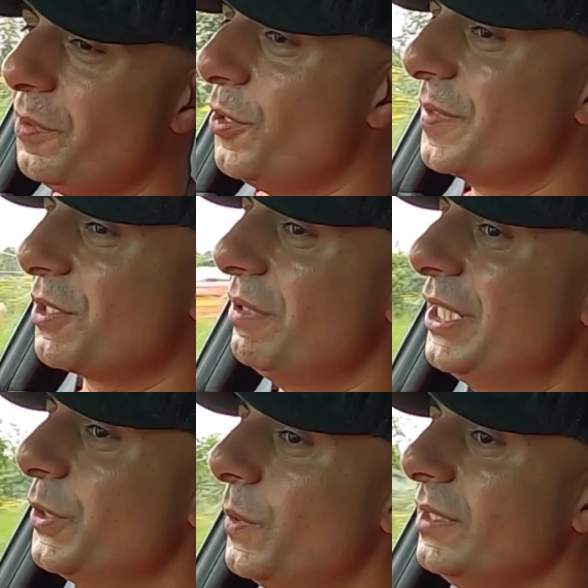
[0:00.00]
I hope it's a really
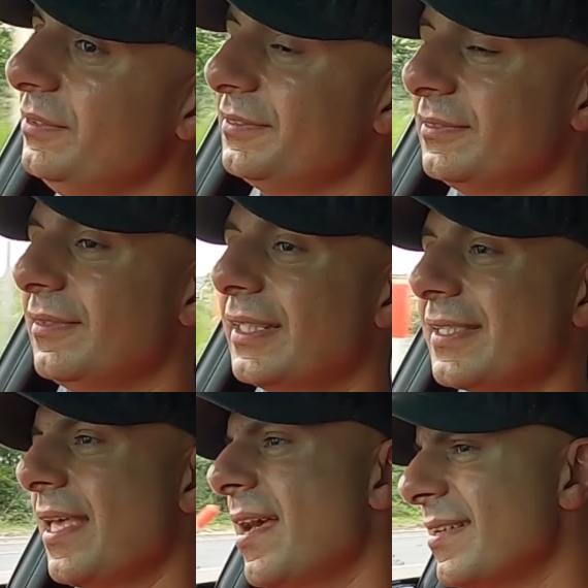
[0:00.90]
good one,
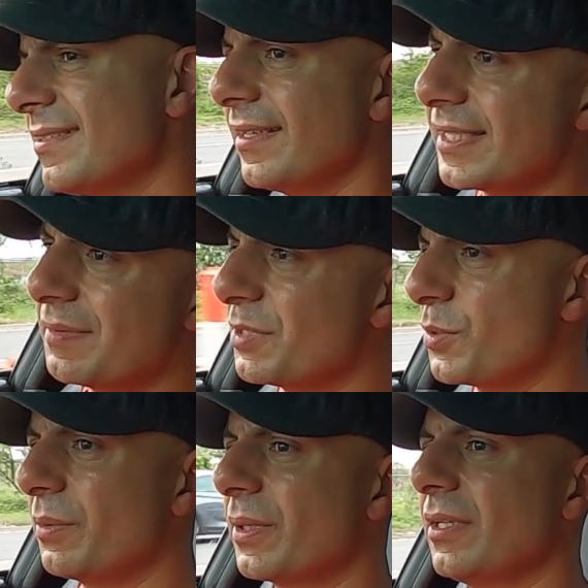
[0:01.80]
because then it's in
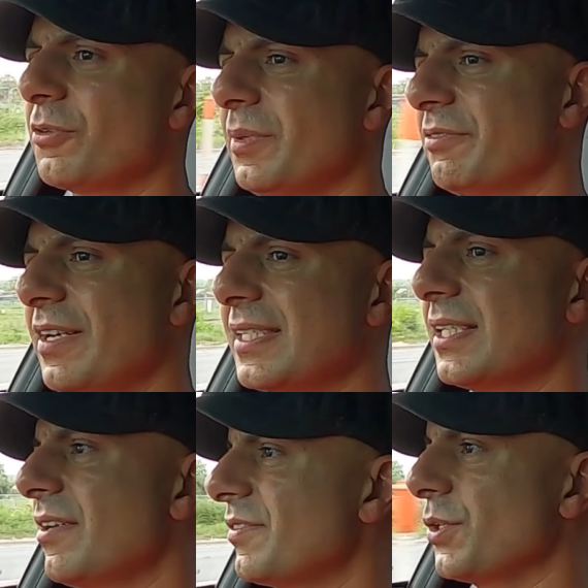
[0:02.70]
between where a lot of my friends
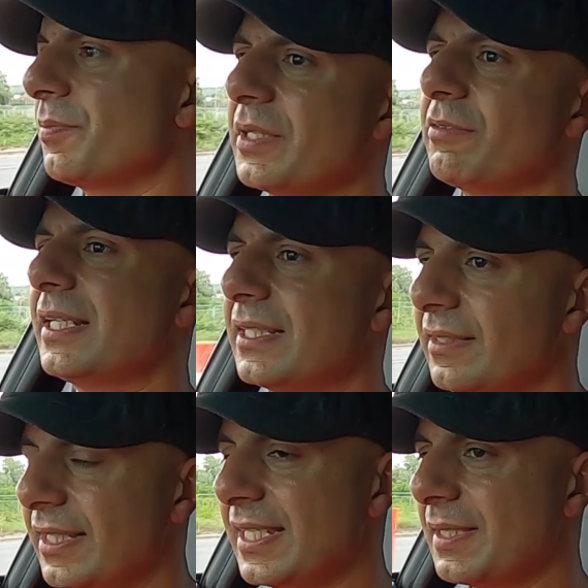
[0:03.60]
live, so it'd be a really
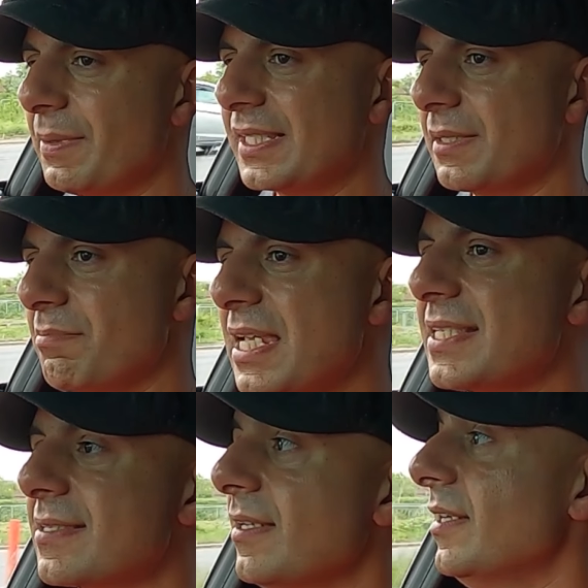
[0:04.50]
easy place to
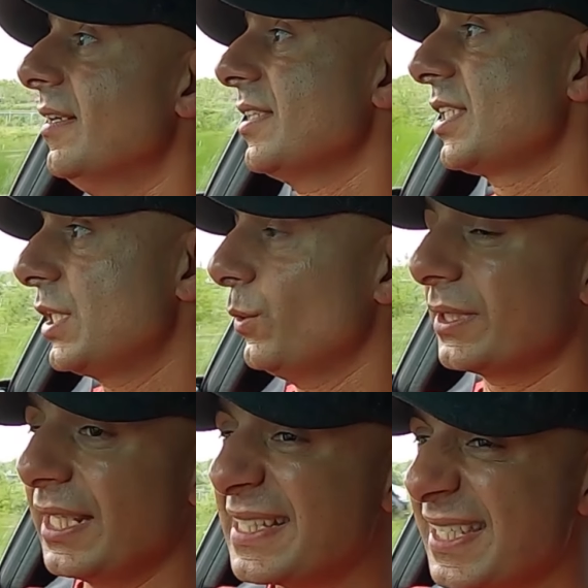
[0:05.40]
meet, see all
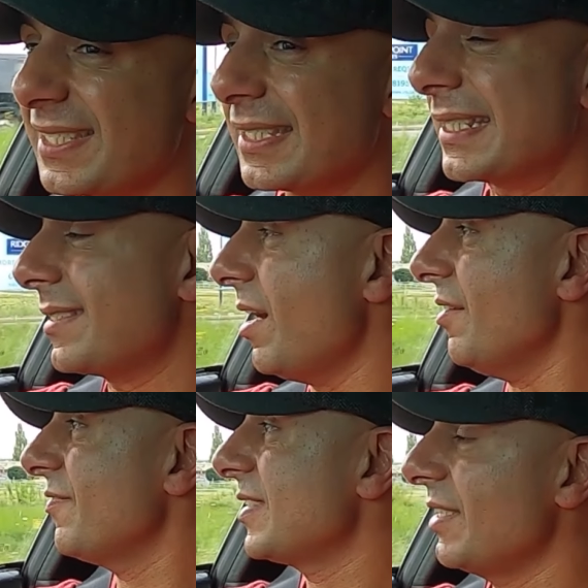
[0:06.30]
the latest
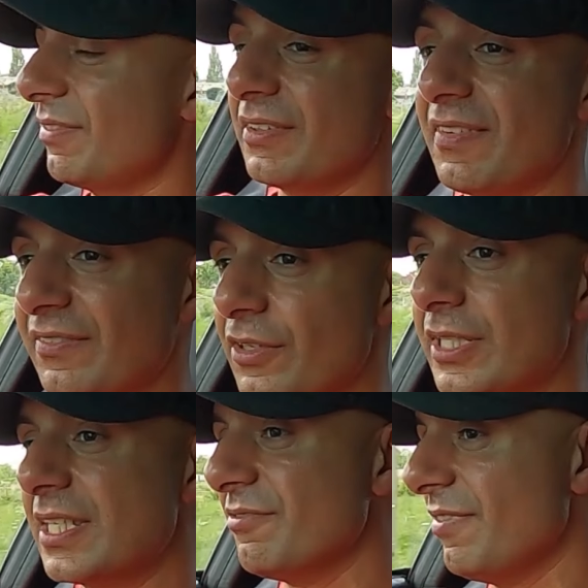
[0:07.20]
stuff, see if they've
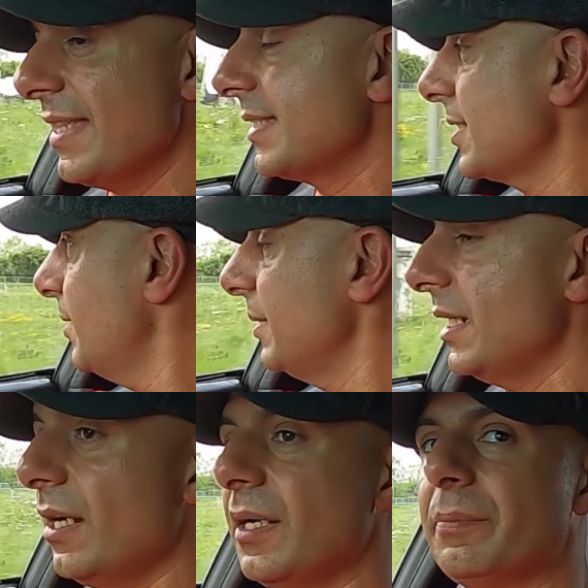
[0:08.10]
got any events
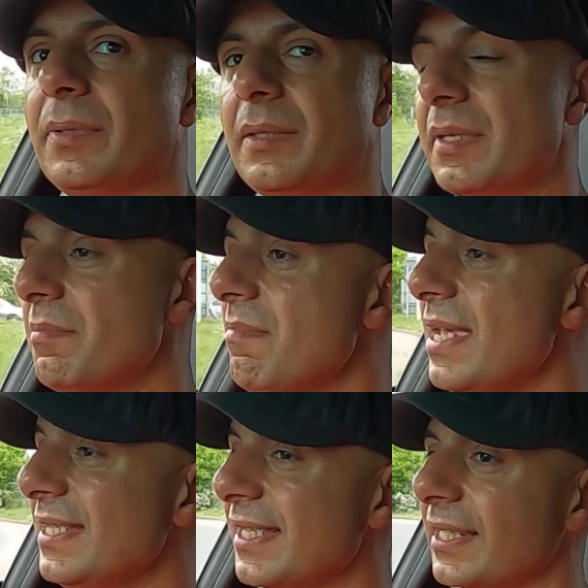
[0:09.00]
coming up. It'd be
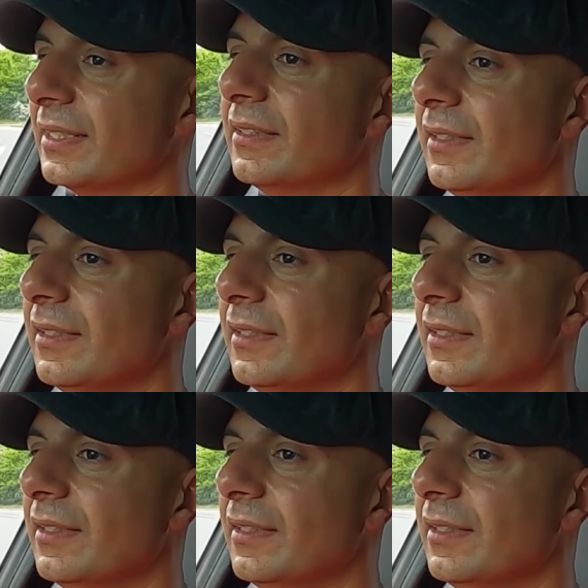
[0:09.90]
amazing.